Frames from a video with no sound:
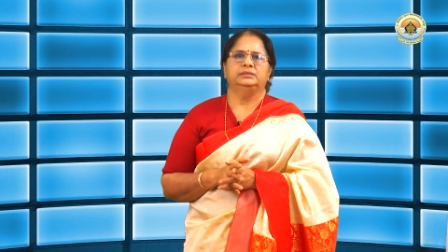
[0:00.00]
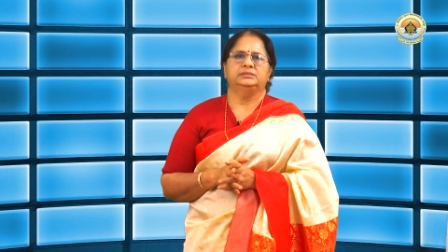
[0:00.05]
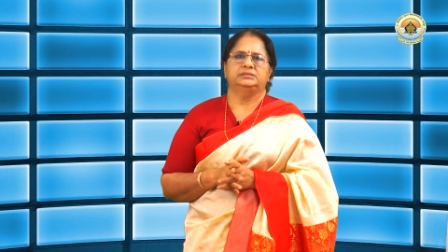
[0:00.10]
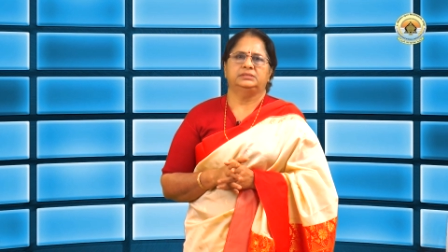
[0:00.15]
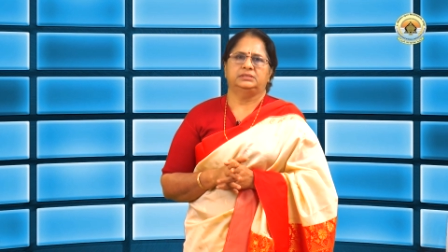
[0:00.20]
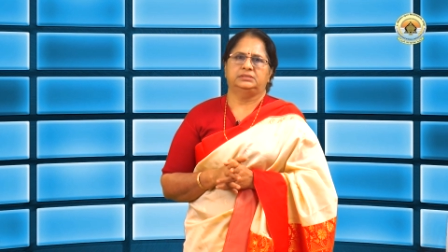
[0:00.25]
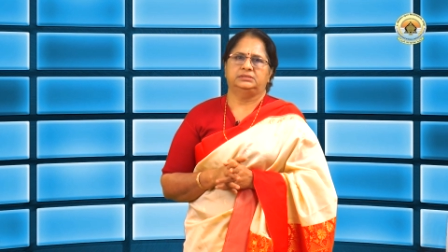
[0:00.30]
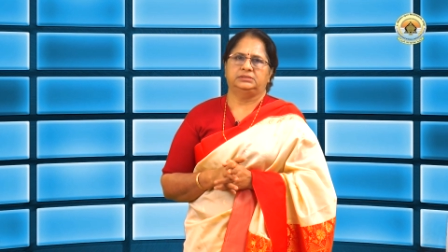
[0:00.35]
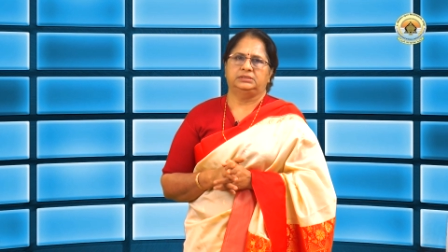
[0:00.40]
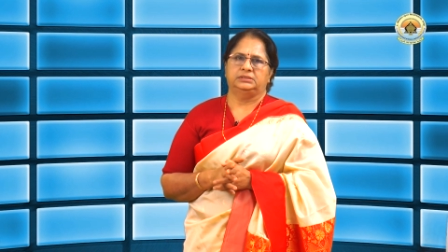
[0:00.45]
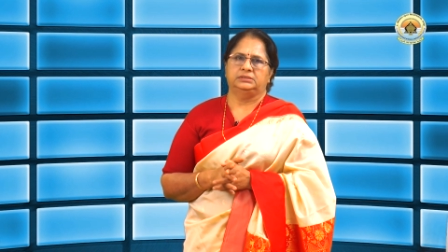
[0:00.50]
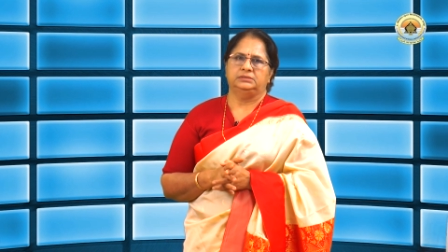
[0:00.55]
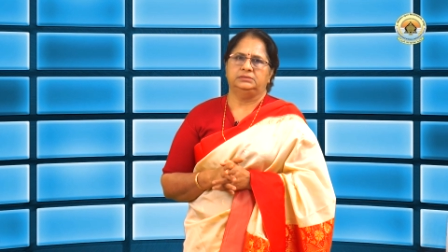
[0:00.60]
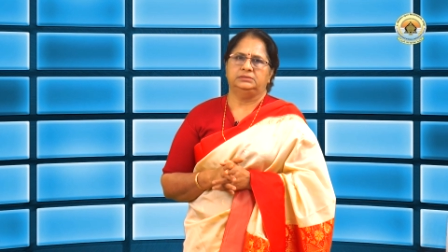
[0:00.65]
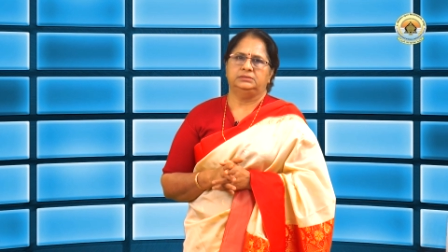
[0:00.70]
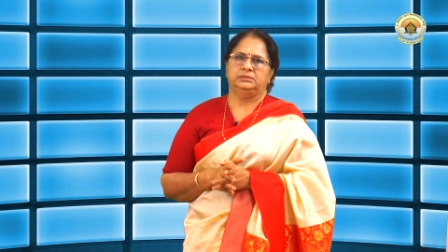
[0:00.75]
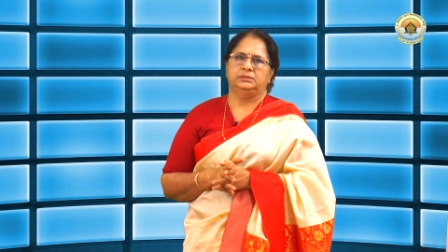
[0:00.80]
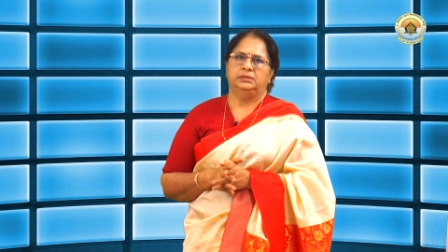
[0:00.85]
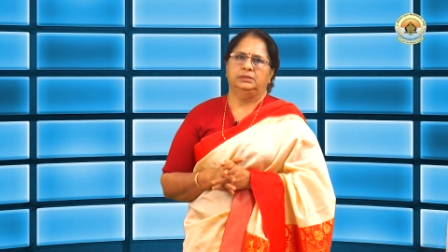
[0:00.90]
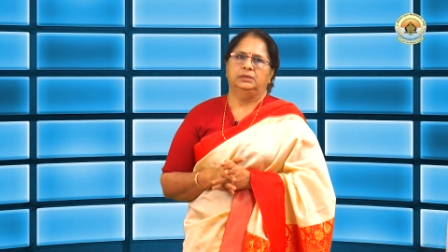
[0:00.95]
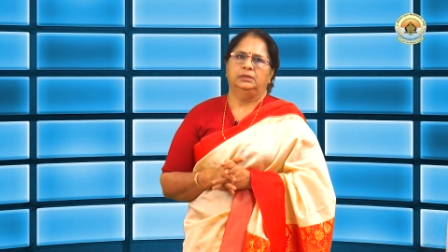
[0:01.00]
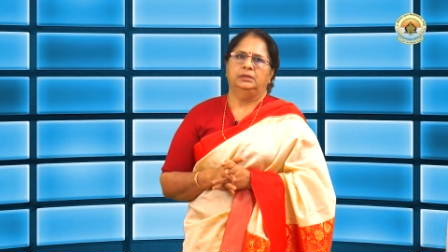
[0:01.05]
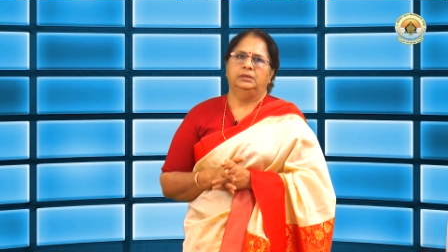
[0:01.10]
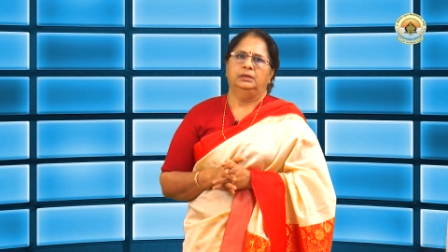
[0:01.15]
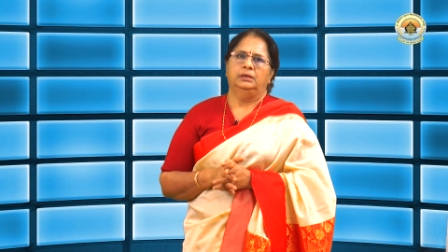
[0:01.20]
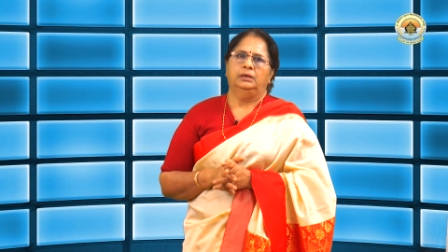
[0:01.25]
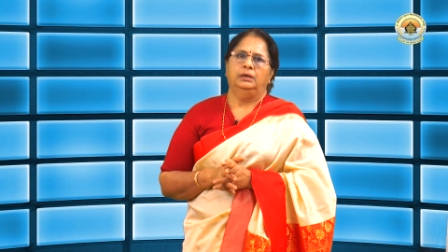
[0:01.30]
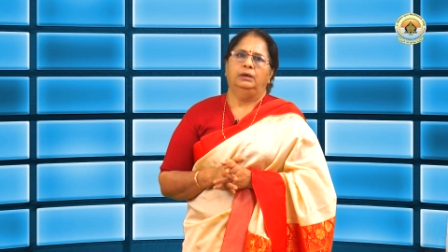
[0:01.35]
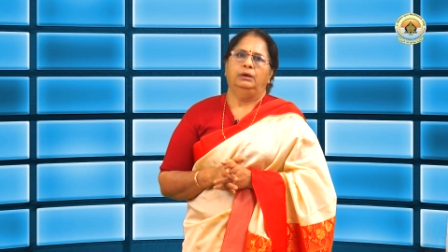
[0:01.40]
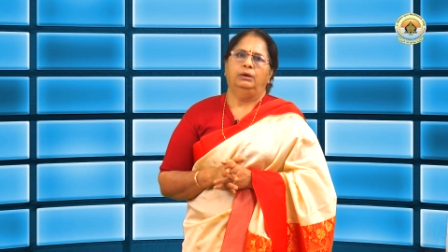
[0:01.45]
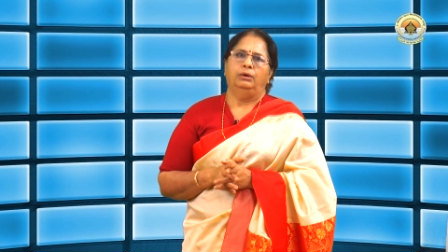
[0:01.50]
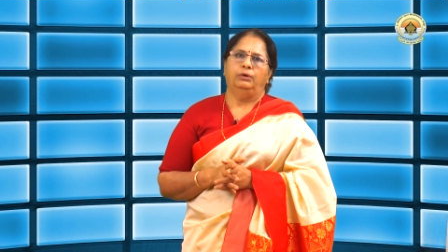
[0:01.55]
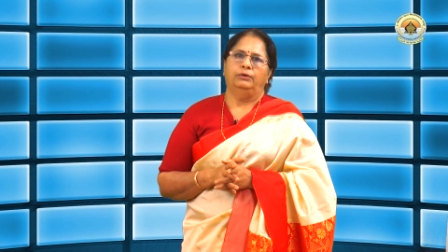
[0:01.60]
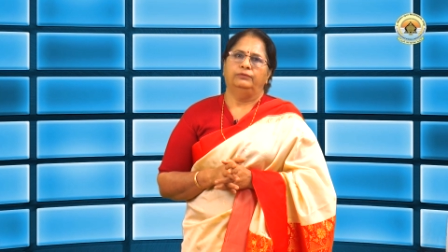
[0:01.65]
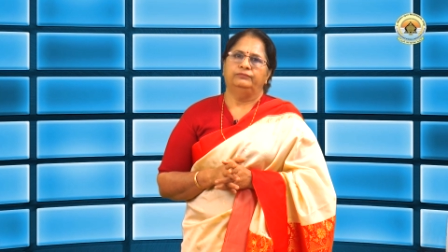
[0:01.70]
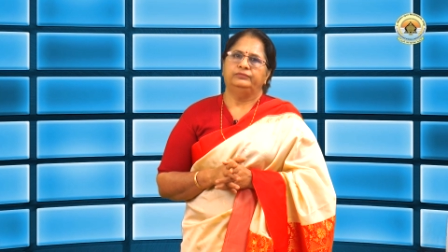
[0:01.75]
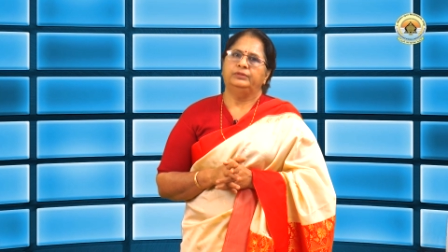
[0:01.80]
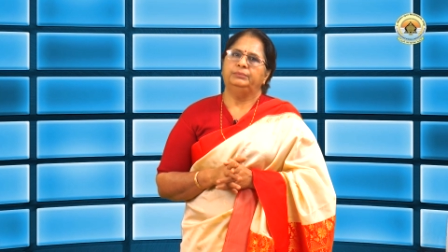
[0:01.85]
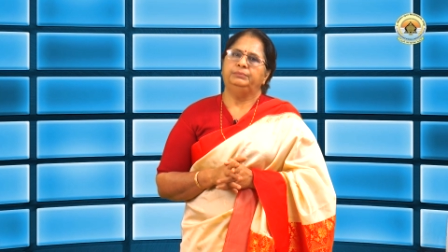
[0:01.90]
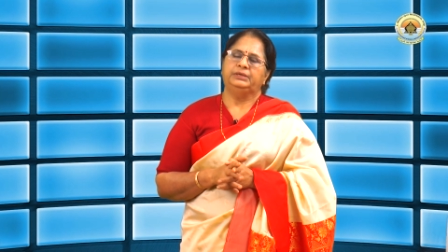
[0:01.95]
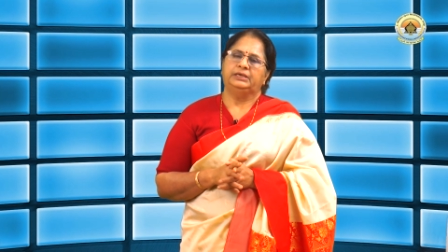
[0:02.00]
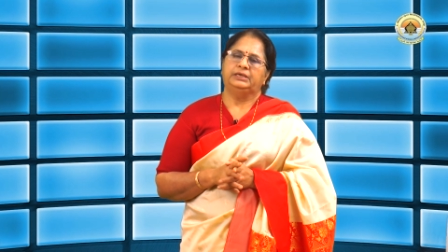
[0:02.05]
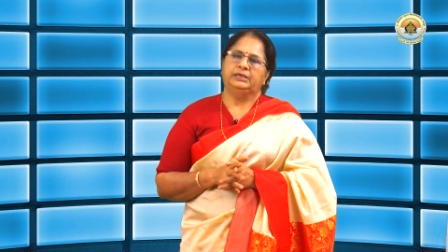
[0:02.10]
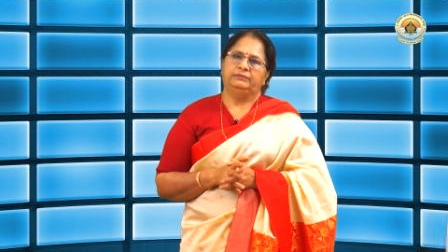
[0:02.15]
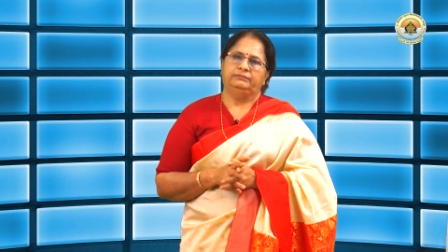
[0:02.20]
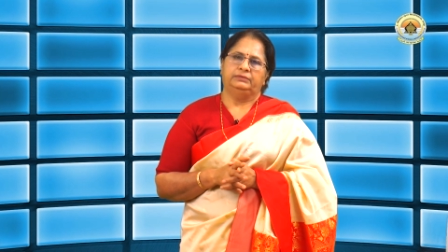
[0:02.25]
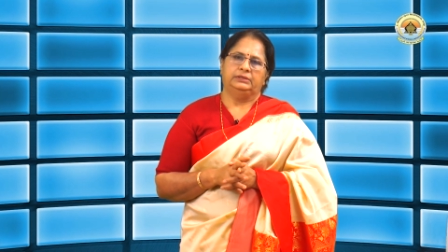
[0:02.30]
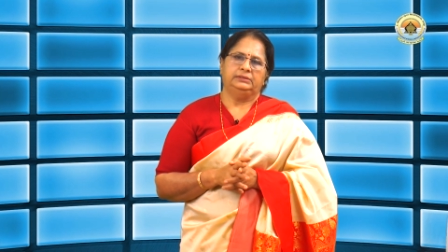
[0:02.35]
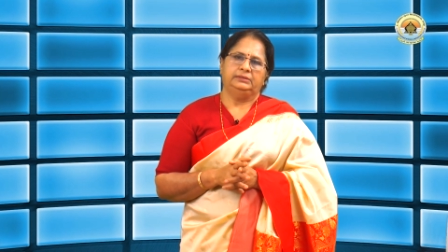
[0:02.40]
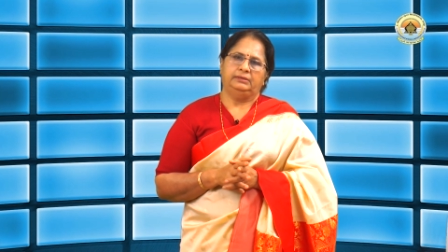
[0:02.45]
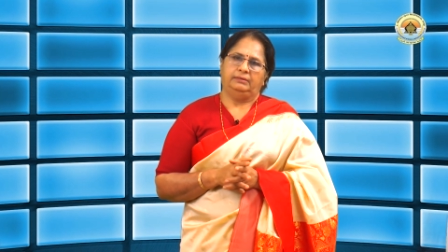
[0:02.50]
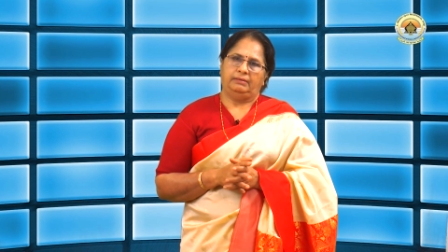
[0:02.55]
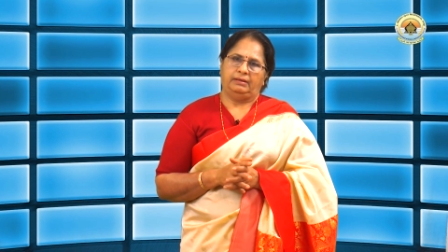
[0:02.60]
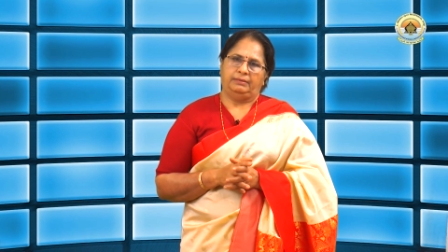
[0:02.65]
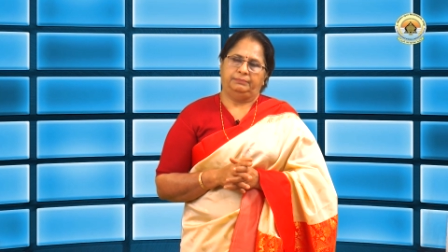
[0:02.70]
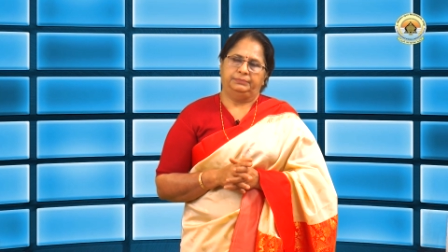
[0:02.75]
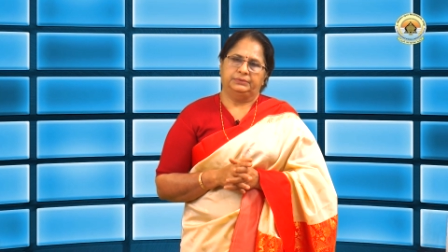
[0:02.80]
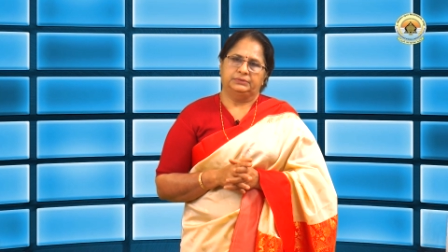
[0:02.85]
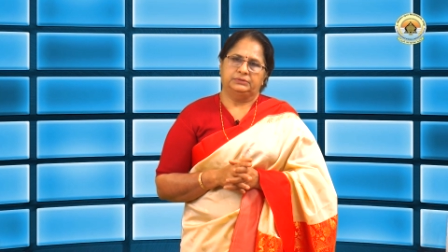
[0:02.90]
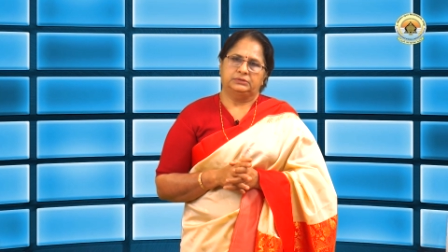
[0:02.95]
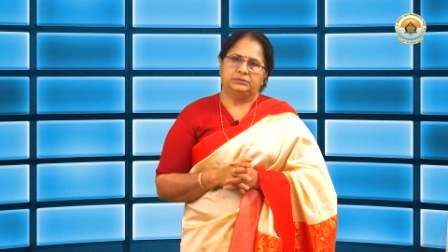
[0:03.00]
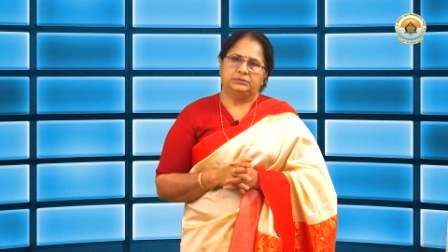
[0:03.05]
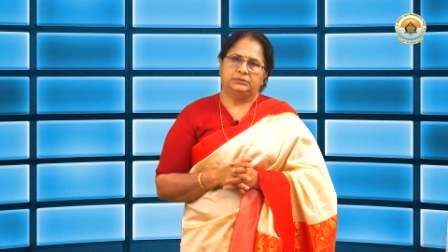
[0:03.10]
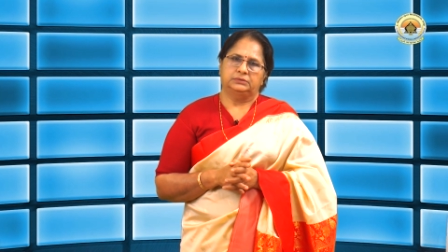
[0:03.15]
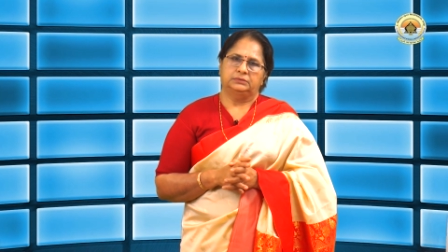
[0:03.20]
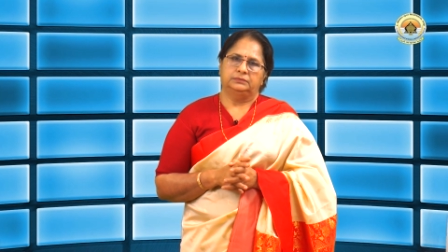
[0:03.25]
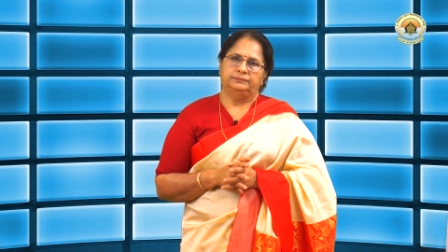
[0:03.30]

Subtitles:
assistance of the behavioral therapist.